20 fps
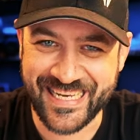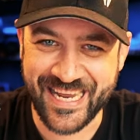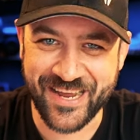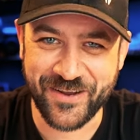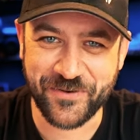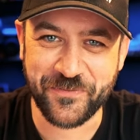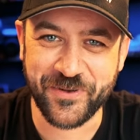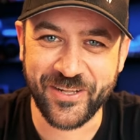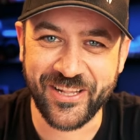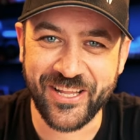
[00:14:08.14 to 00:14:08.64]

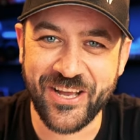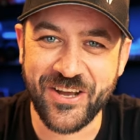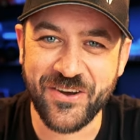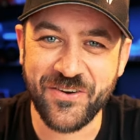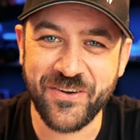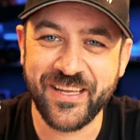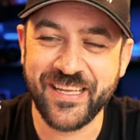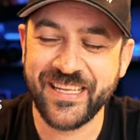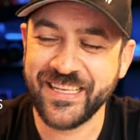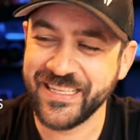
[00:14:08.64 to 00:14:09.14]
down
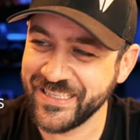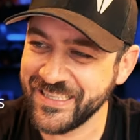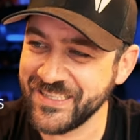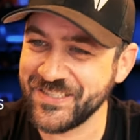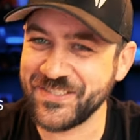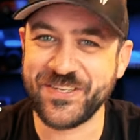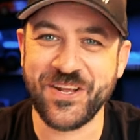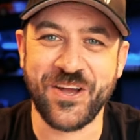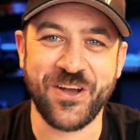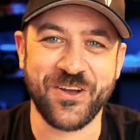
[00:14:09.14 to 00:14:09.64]
below.
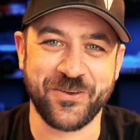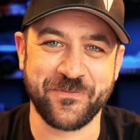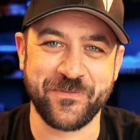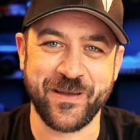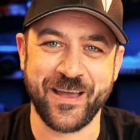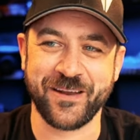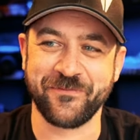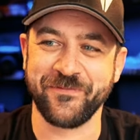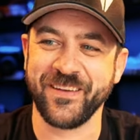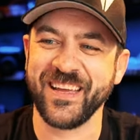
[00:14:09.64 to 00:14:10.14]
Let's talk
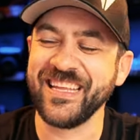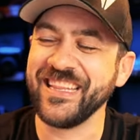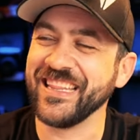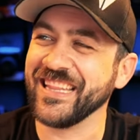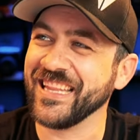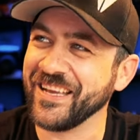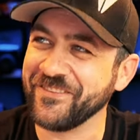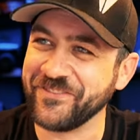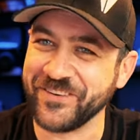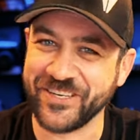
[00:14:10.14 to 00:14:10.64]
about them. I
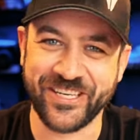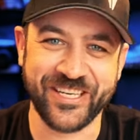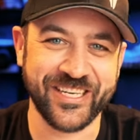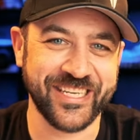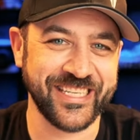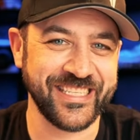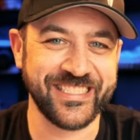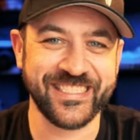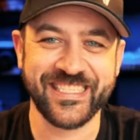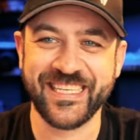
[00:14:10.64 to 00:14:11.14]
love a
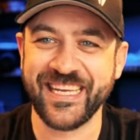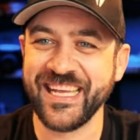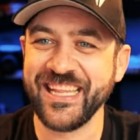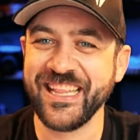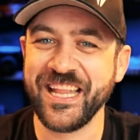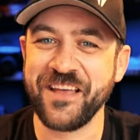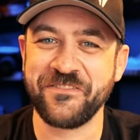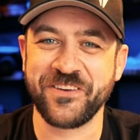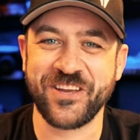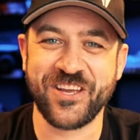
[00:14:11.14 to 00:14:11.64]
good, I
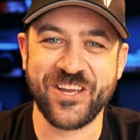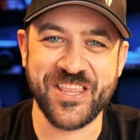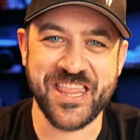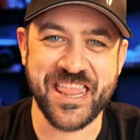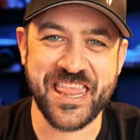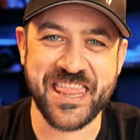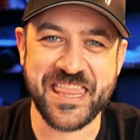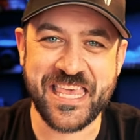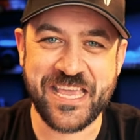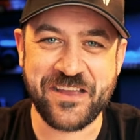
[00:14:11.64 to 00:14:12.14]
love a good
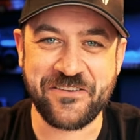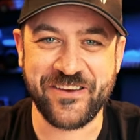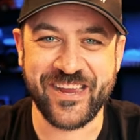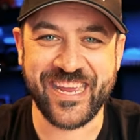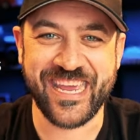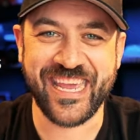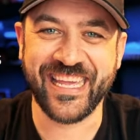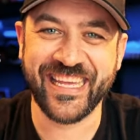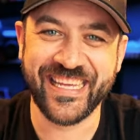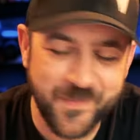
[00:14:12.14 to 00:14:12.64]

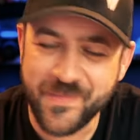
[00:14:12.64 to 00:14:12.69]
theory.